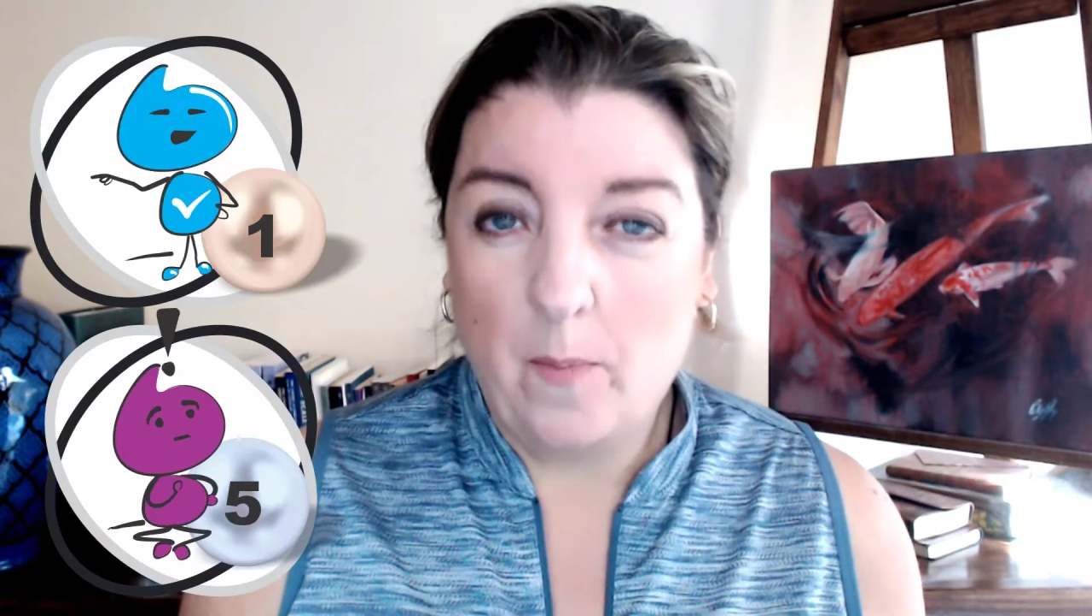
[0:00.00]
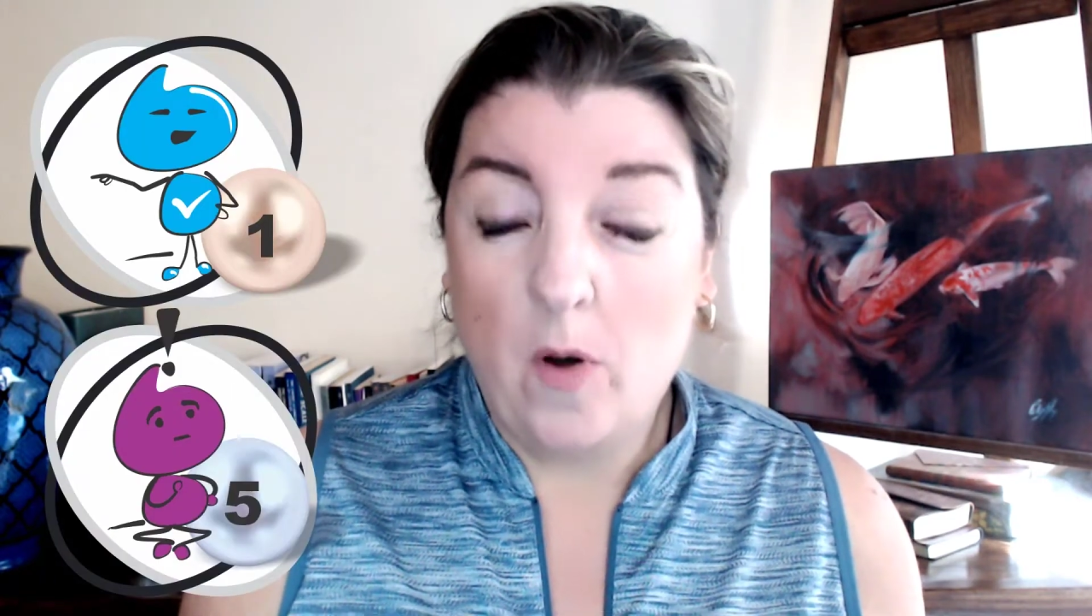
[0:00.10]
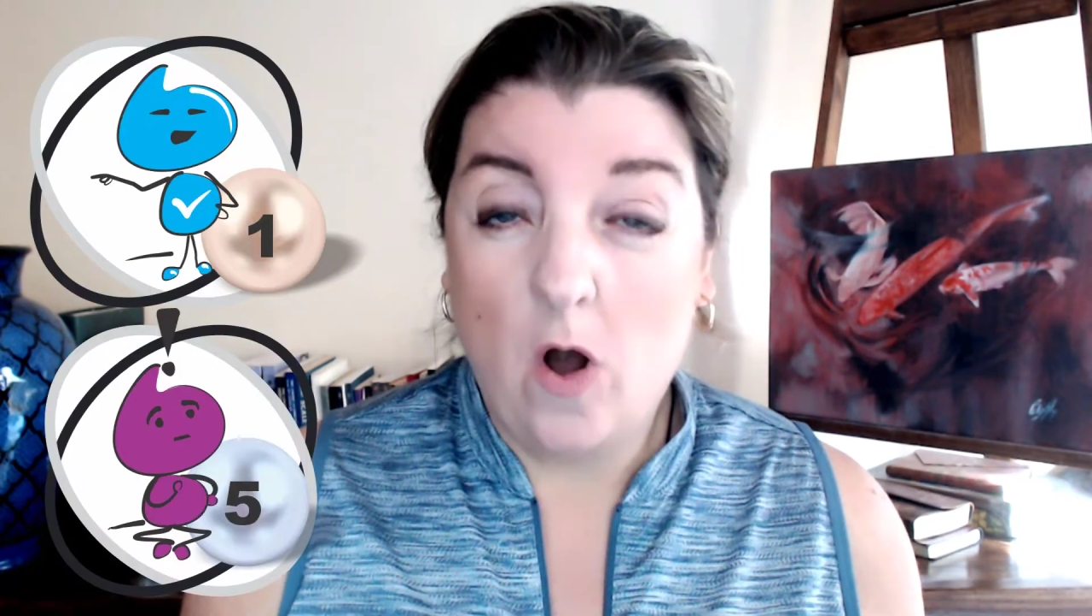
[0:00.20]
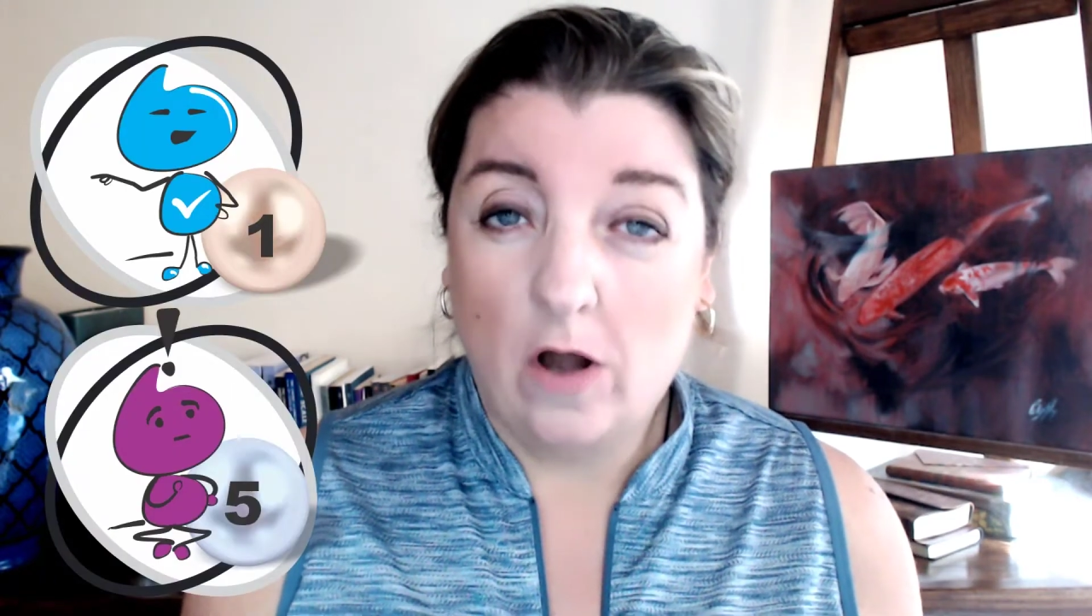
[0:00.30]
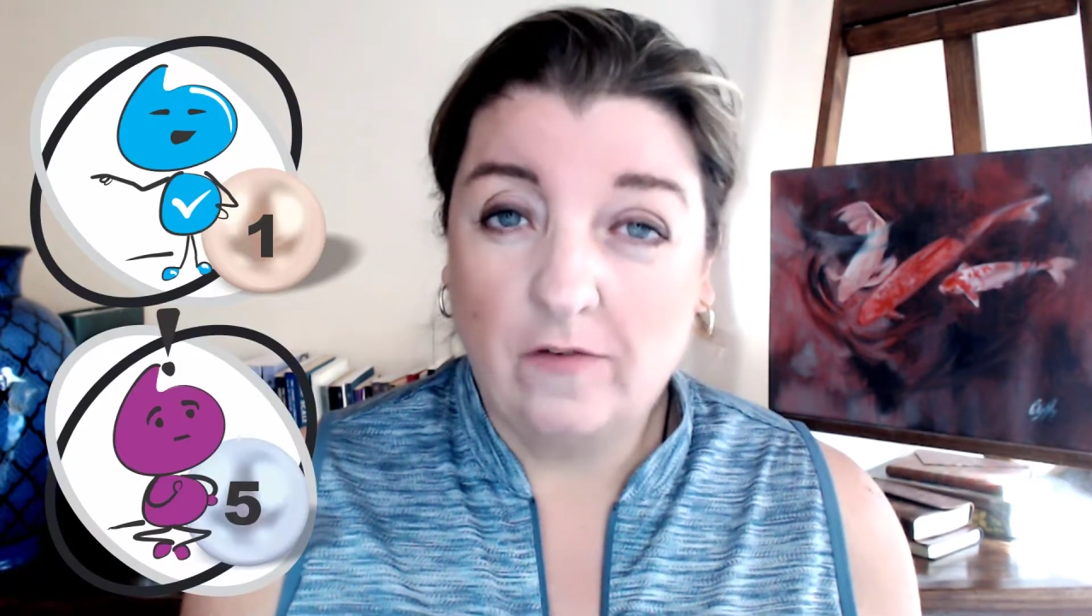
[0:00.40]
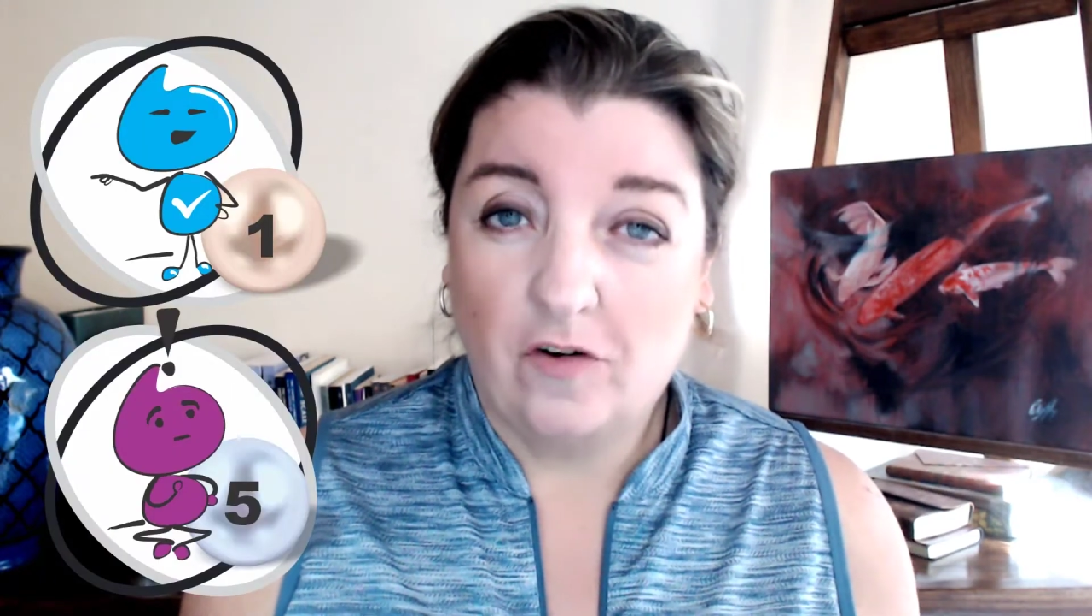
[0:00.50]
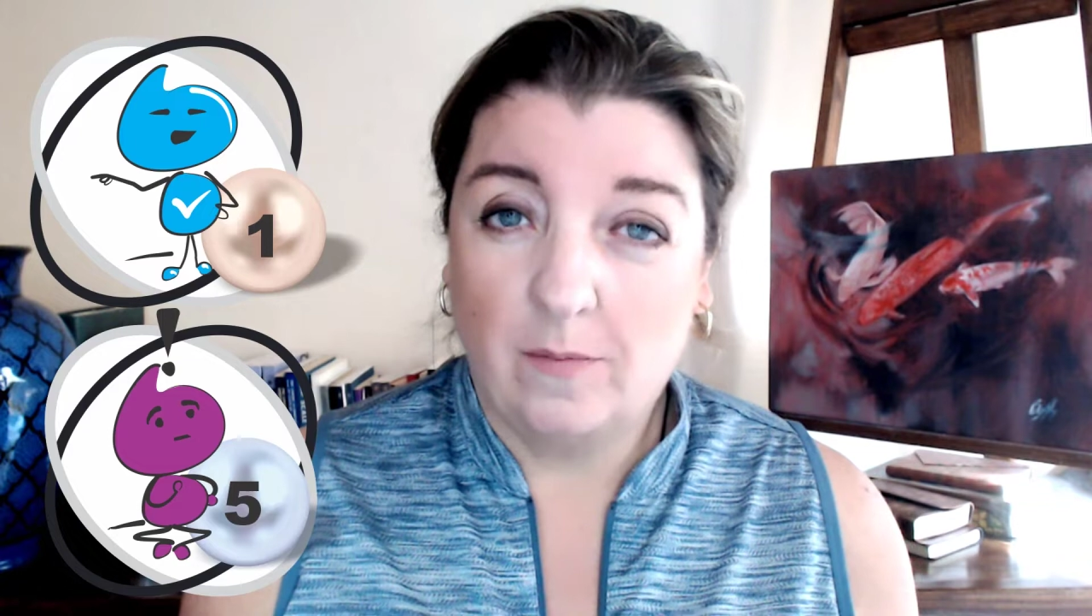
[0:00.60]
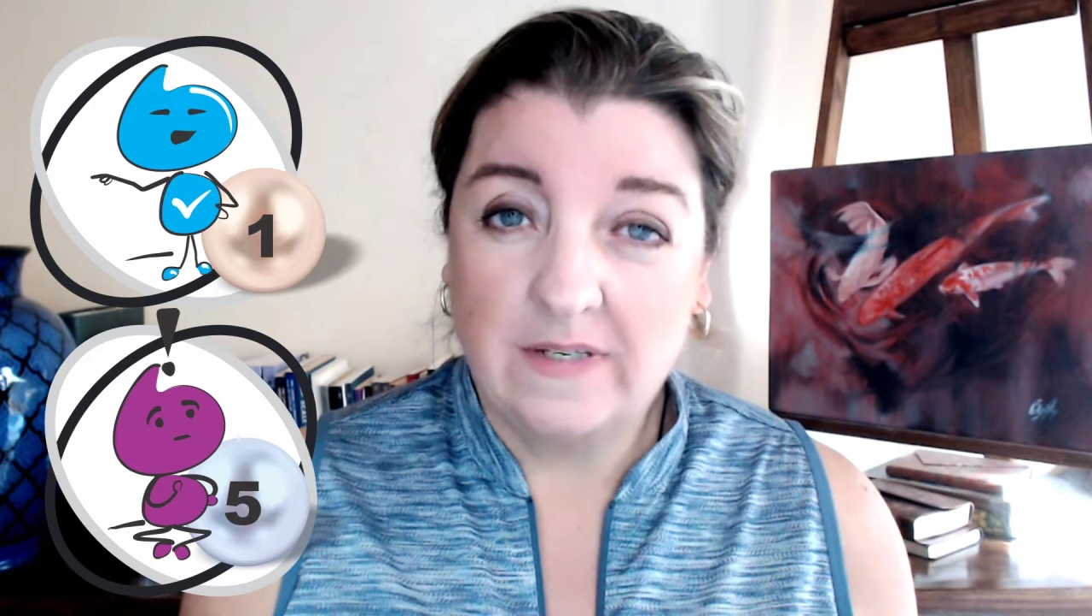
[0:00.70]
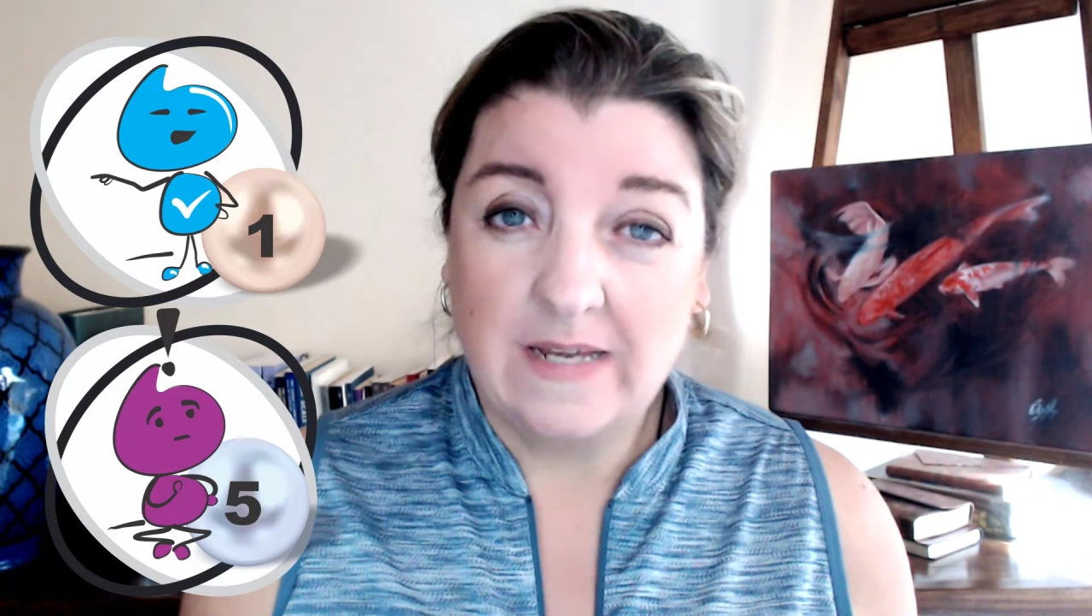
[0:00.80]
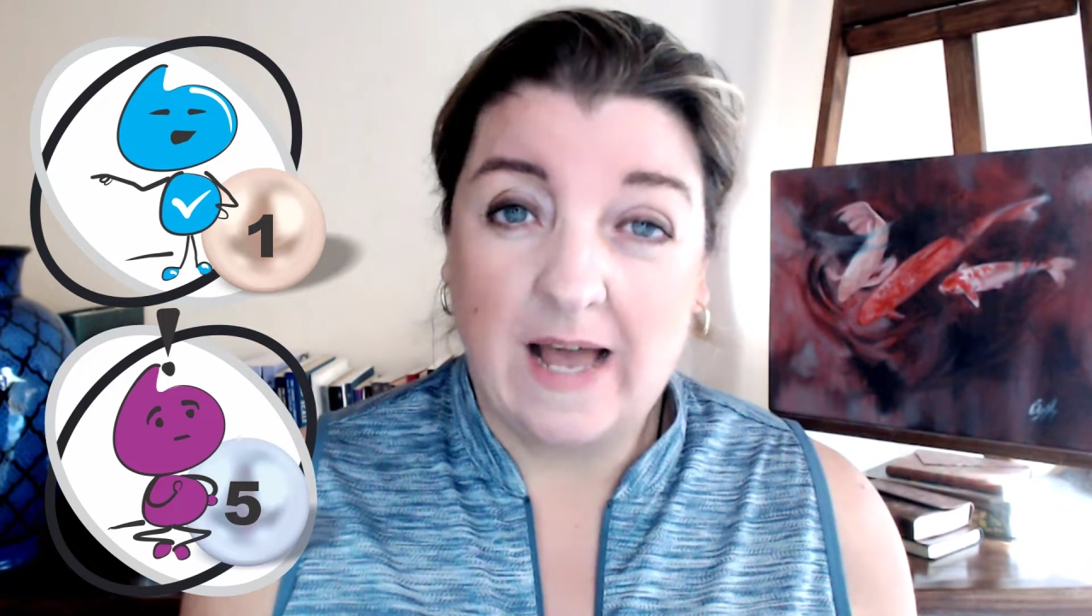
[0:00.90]
apart
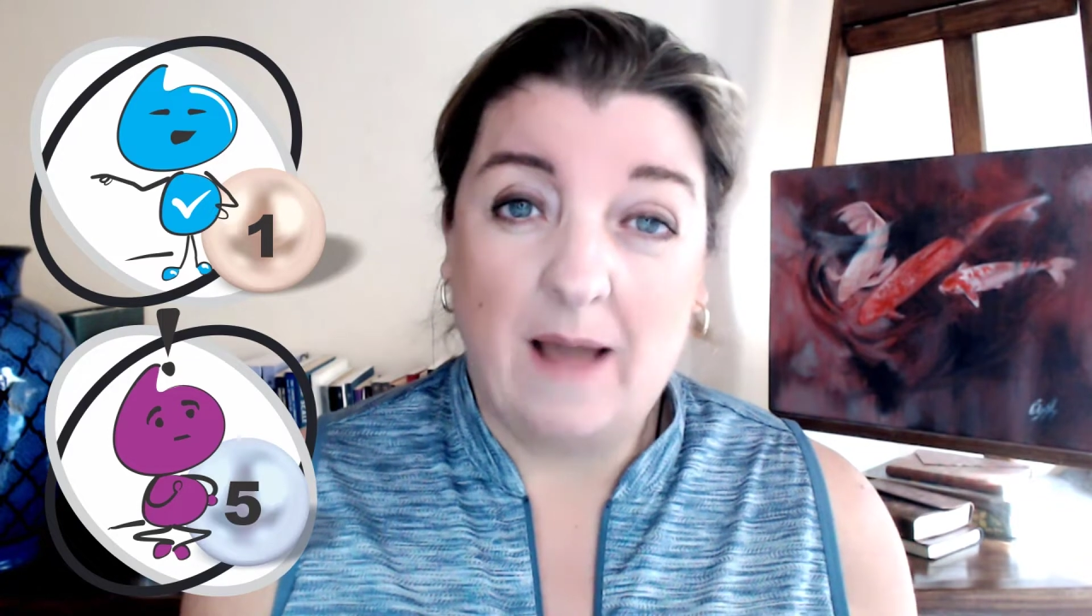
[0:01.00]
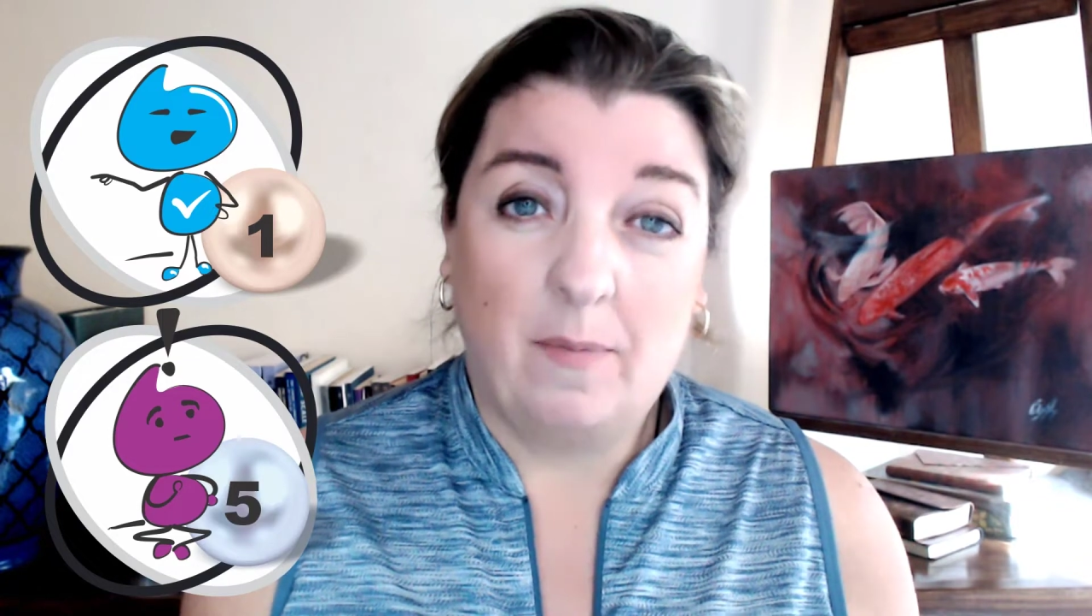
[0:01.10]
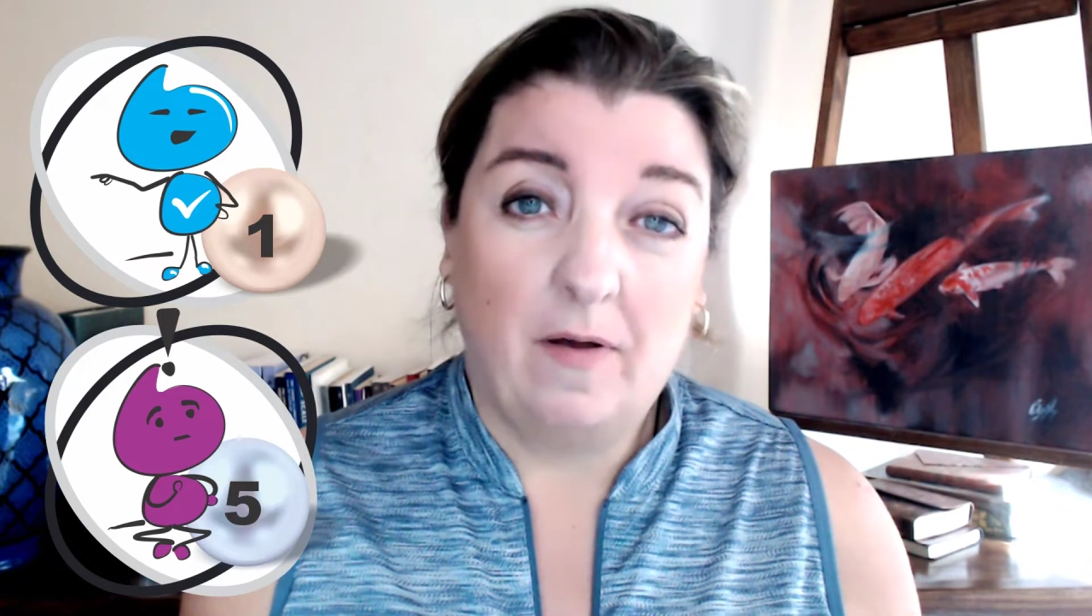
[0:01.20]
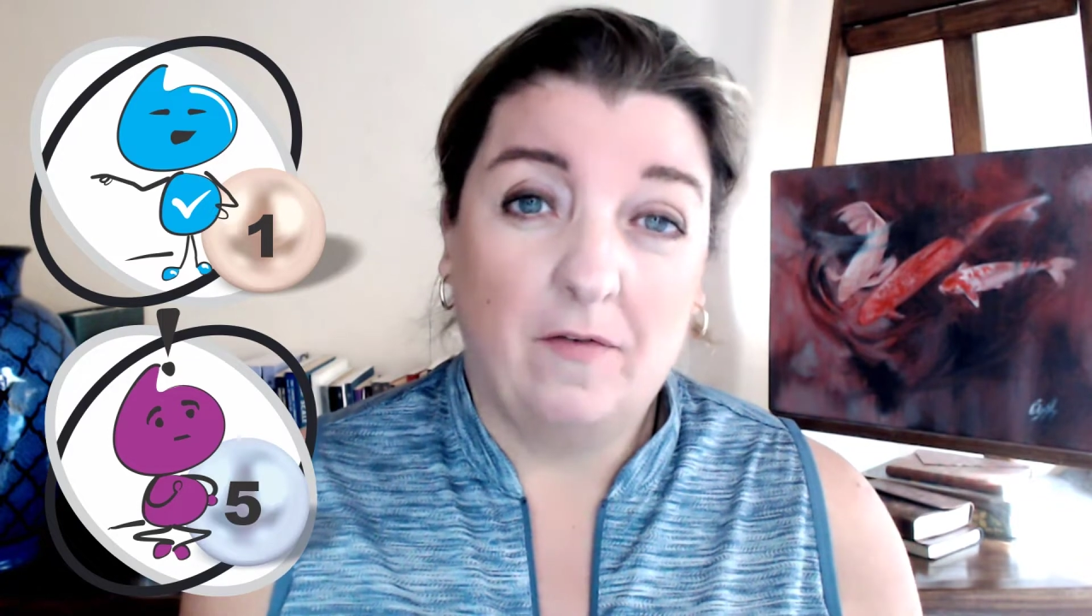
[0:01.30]
from type